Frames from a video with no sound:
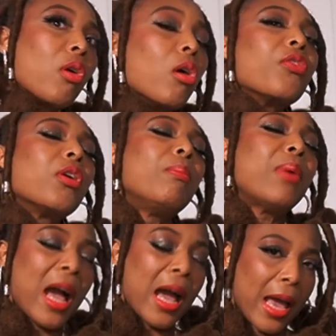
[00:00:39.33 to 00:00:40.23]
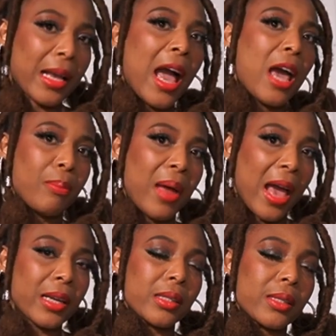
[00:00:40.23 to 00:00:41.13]
other
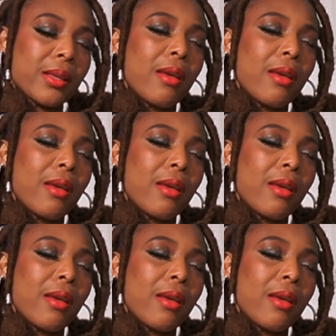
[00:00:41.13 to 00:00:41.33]
handbags